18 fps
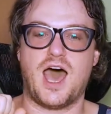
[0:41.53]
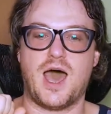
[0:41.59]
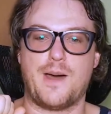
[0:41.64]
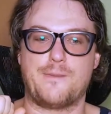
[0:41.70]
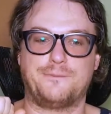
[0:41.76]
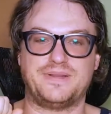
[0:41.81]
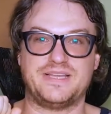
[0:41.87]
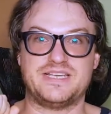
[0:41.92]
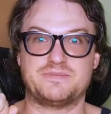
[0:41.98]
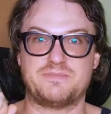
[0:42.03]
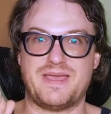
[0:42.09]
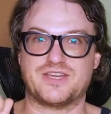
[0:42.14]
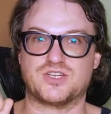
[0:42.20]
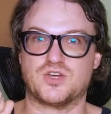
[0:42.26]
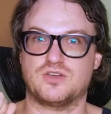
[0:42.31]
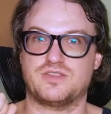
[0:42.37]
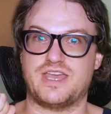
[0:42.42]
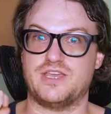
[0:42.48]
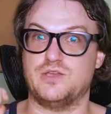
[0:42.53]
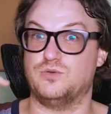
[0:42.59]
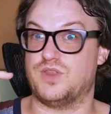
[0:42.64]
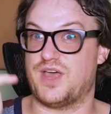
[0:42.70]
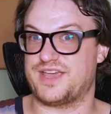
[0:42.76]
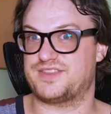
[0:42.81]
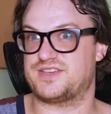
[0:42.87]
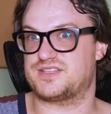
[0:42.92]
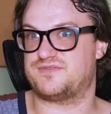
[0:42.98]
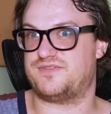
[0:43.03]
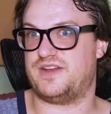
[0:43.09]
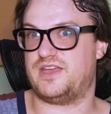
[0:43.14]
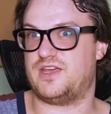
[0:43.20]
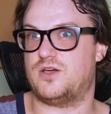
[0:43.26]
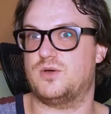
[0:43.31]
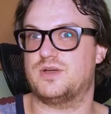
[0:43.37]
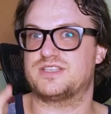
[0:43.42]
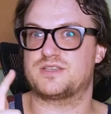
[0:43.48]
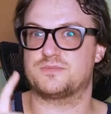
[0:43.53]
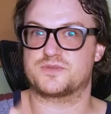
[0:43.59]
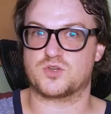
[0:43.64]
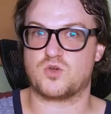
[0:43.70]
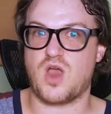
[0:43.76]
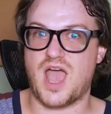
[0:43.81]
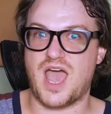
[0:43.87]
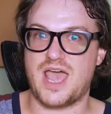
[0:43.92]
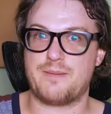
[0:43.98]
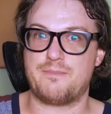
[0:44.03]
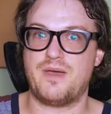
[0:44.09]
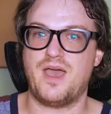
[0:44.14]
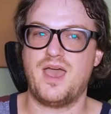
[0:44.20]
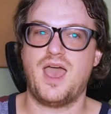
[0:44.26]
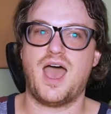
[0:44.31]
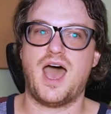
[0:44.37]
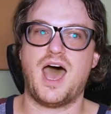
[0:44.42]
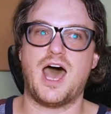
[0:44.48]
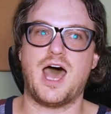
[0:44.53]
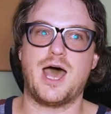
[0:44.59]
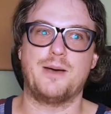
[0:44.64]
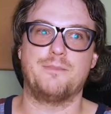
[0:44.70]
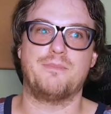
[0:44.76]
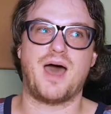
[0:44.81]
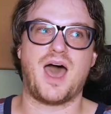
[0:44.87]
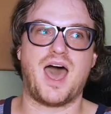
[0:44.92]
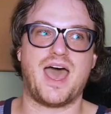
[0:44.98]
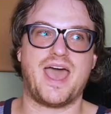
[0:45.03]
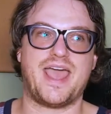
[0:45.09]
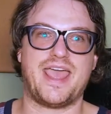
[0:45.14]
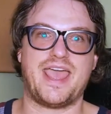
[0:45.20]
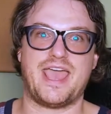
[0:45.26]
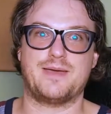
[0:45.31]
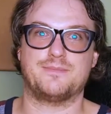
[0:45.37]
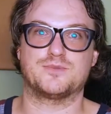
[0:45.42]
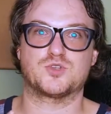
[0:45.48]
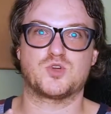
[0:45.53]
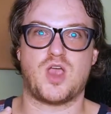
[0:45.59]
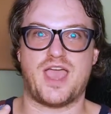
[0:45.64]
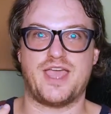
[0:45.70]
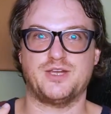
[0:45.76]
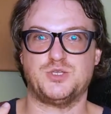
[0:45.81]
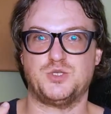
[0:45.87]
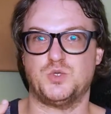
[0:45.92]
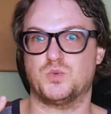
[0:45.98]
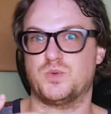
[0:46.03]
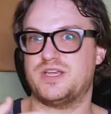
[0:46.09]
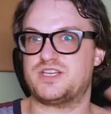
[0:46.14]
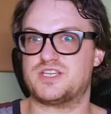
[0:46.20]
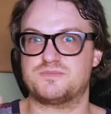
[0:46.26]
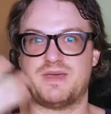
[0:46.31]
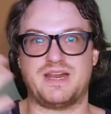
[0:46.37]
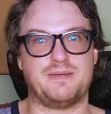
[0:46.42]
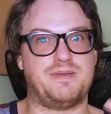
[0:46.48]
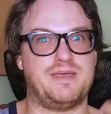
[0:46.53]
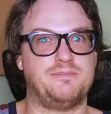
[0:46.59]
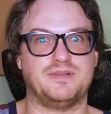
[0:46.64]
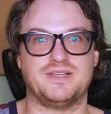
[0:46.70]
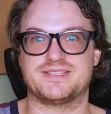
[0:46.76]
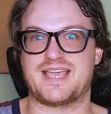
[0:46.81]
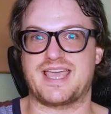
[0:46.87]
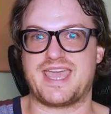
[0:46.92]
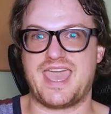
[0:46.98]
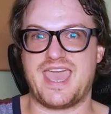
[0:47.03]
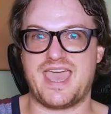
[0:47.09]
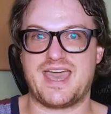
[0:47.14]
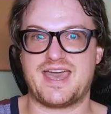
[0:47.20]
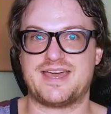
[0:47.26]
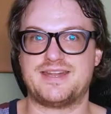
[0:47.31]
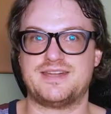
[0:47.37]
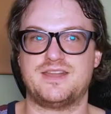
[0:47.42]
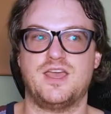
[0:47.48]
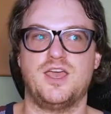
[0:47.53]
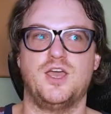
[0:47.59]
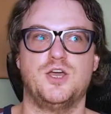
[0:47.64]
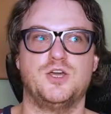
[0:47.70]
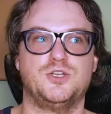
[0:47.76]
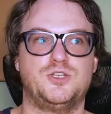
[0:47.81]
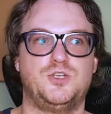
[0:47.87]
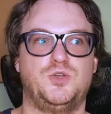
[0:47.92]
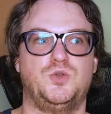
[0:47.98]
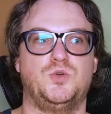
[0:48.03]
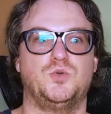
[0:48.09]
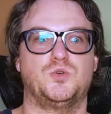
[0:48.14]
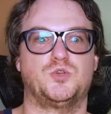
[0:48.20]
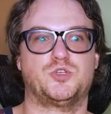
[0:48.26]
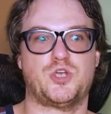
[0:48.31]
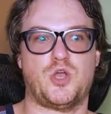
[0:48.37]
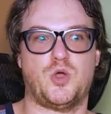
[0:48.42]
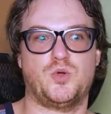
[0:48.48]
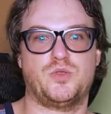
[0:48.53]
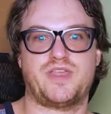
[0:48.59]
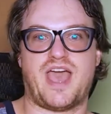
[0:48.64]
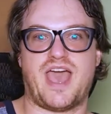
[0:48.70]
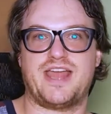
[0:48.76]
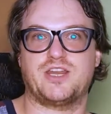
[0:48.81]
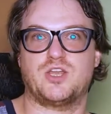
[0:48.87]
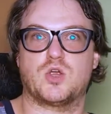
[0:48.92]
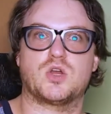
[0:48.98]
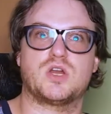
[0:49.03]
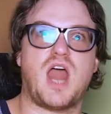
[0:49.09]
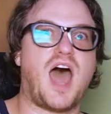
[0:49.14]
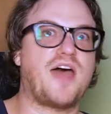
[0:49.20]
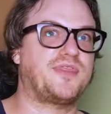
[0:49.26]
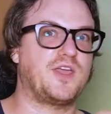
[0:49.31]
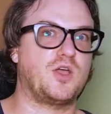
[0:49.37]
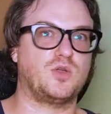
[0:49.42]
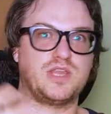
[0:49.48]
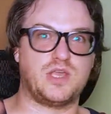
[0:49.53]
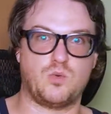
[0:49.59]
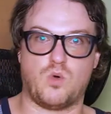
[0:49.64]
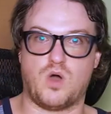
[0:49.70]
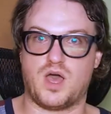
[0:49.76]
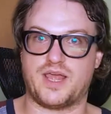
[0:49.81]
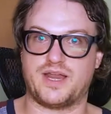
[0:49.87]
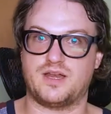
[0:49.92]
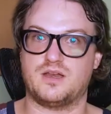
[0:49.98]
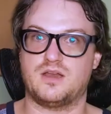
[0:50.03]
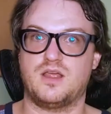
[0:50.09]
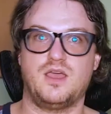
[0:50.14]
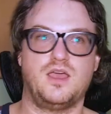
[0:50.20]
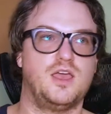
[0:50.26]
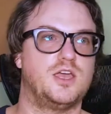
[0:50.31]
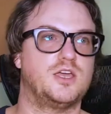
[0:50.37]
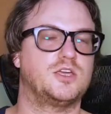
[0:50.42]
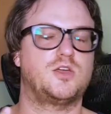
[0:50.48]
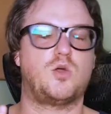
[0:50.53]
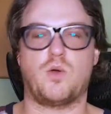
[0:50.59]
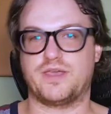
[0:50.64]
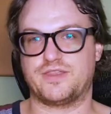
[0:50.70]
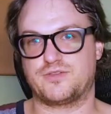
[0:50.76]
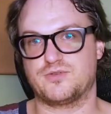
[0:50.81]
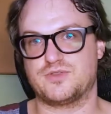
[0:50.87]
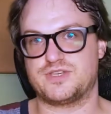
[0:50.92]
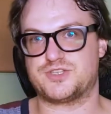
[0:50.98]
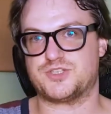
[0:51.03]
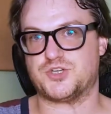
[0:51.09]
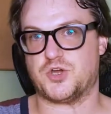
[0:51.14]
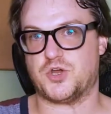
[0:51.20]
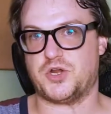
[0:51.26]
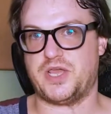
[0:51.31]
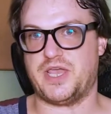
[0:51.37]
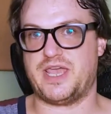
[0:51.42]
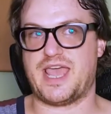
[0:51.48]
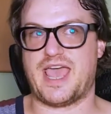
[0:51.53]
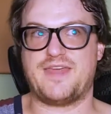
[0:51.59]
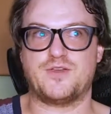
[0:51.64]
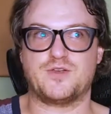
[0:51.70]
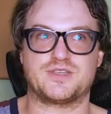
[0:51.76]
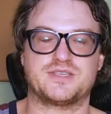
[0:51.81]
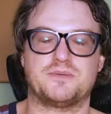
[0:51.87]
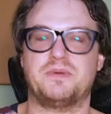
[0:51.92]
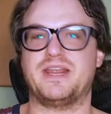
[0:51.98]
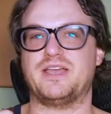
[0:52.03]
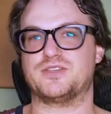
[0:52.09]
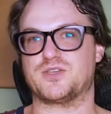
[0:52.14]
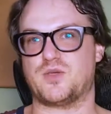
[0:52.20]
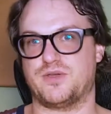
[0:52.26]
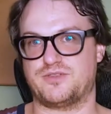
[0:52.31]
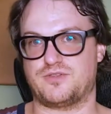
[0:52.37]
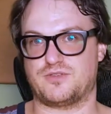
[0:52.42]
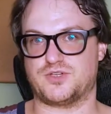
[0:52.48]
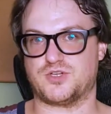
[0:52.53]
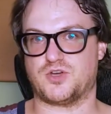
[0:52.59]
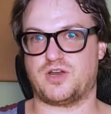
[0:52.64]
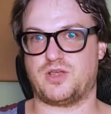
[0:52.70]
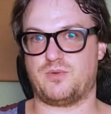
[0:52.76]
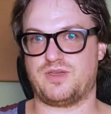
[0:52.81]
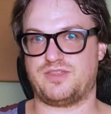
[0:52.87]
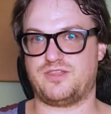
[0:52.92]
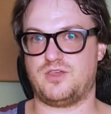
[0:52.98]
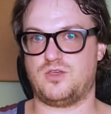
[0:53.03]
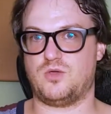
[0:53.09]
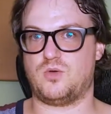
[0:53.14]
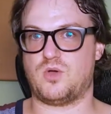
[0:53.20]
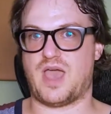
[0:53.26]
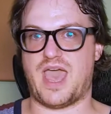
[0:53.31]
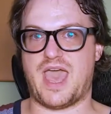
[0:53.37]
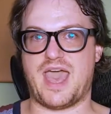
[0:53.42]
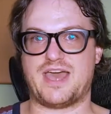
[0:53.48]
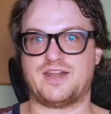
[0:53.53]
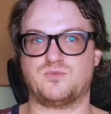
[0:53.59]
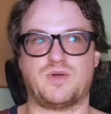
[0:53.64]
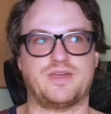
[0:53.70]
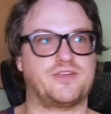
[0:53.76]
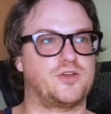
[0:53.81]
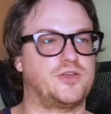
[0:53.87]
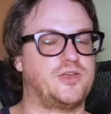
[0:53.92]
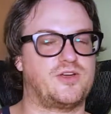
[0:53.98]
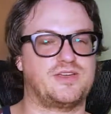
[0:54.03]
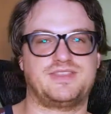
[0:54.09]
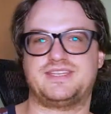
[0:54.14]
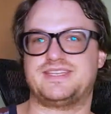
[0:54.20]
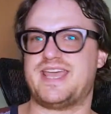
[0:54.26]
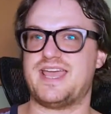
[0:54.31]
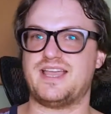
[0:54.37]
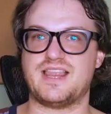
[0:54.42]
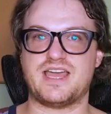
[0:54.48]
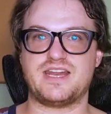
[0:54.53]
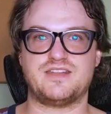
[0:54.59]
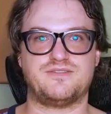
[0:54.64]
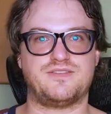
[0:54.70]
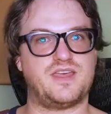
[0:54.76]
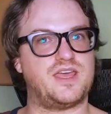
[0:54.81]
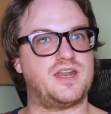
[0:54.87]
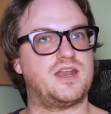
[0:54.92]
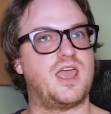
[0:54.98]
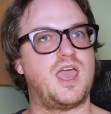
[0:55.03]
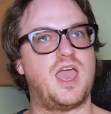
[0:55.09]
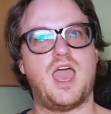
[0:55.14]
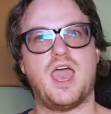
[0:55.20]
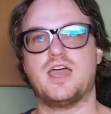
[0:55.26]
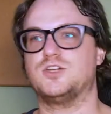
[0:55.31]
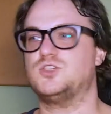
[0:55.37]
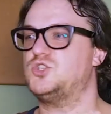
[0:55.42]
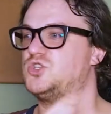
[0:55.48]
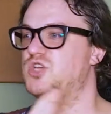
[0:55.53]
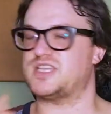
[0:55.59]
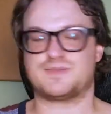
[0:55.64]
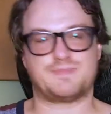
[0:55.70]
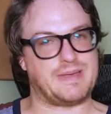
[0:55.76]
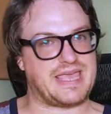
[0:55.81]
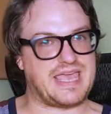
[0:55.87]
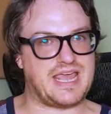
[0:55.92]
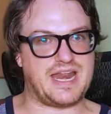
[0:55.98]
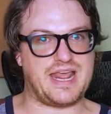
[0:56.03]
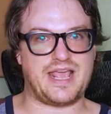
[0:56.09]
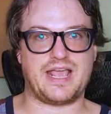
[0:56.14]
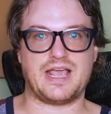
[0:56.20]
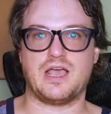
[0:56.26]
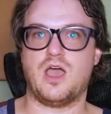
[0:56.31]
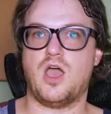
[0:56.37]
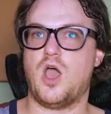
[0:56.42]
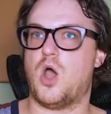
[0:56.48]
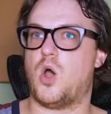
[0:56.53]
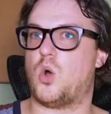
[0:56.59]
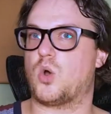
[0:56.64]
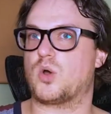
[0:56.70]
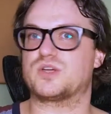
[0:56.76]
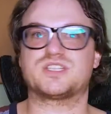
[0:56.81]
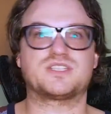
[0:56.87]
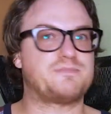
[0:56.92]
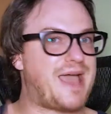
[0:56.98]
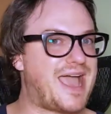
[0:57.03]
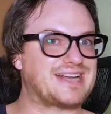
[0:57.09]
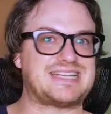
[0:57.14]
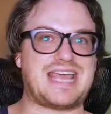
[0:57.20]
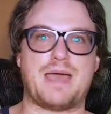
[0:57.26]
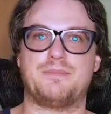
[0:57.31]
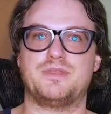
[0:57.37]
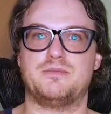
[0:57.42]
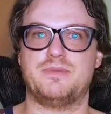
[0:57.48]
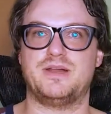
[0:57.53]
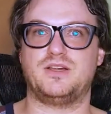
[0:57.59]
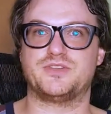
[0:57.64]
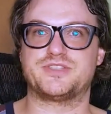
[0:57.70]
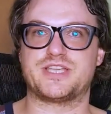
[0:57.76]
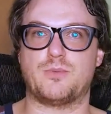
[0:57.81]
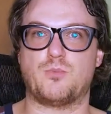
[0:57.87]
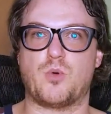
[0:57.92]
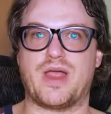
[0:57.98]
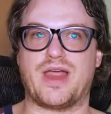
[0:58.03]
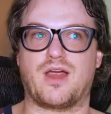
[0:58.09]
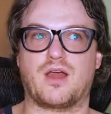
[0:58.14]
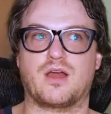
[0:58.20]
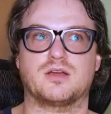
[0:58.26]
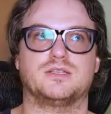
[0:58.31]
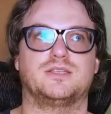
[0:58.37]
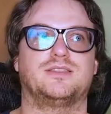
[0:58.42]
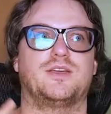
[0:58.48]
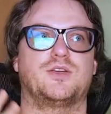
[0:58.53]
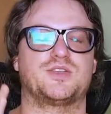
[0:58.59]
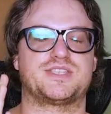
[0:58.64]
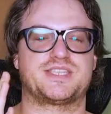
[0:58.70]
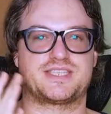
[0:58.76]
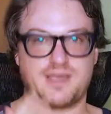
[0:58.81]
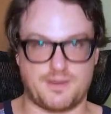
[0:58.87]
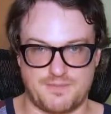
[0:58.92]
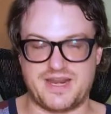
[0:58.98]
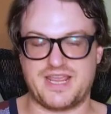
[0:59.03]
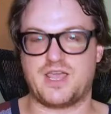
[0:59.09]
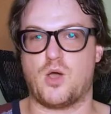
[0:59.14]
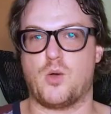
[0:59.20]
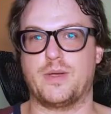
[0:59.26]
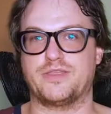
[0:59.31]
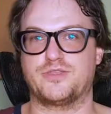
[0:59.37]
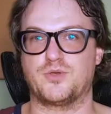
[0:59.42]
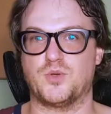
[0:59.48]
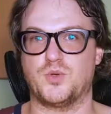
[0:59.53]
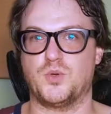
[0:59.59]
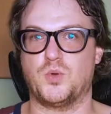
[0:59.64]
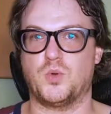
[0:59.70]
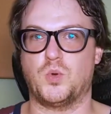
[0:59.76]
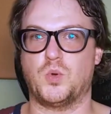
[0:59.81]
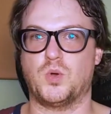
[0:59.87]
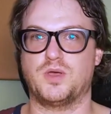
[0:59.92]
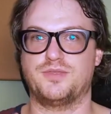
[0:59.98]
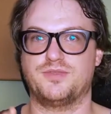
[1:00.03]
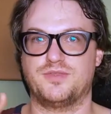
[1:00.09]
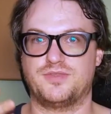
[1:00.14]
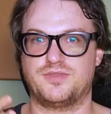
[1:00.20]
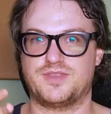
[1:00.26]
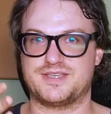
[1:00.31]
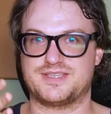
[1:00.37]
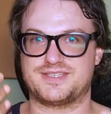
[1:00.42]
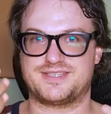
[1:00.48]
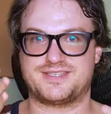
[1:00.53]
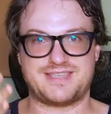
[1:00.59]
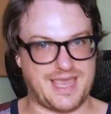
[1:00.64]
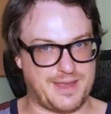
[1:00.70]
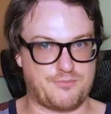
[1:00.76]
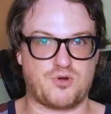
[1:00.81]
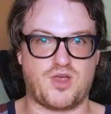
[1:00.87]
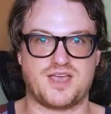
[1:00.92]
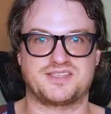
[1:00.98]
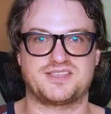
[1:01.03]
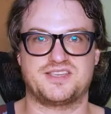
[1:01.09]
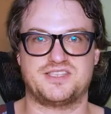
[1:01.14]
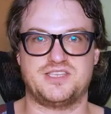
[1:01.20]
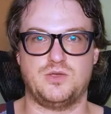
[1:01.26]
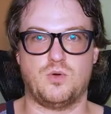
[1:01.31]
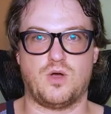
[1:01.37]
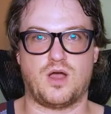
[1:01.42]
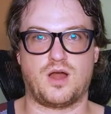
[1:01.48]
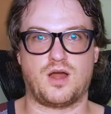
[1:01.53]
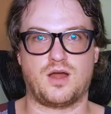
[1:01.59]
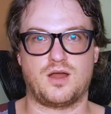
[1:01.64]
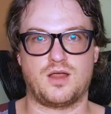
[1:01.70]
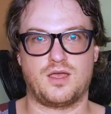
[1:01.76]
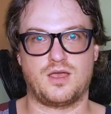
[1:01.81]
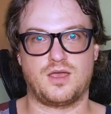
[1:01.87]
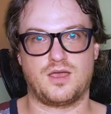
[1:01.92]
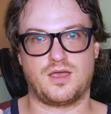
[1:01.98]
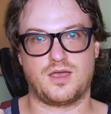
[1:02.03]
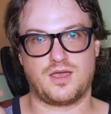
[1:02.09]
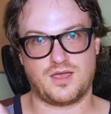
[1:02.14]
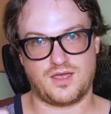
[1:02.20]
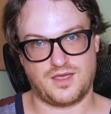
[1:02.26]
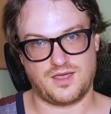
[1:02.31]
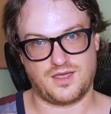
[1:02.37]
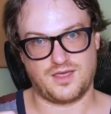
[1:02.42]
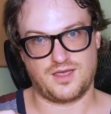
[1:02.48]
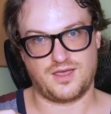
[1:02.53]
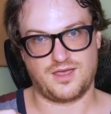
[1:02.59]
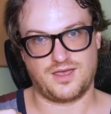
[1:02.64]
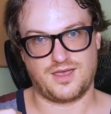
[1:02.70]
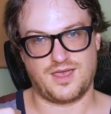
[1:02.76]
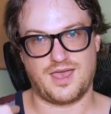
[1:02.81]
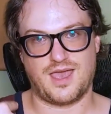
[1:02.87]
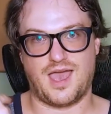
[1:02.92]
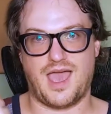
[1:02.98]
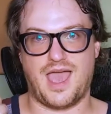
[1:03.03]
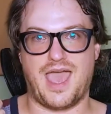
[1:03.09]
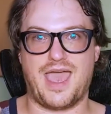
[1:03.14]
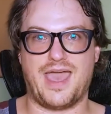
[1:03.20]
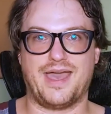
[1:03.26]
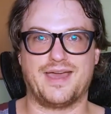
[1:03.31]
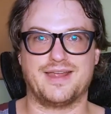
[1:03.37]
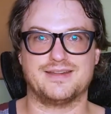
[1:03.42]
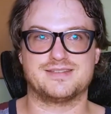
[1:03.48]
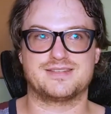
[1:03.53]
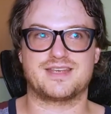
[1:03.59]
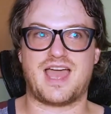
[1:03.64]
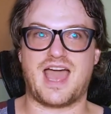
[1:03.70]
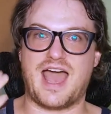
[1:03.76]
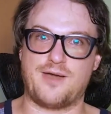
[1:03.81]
Please make sure that you like this video and subscribe. I am trying to reach as many people as I can to show that you're not the only one going through this journey, and there's somebody else going through the journey with you, and whether you're at the tail end of it, just beginning, or smack dab in the middle somewhere, there's somebody going through the same process you are, and I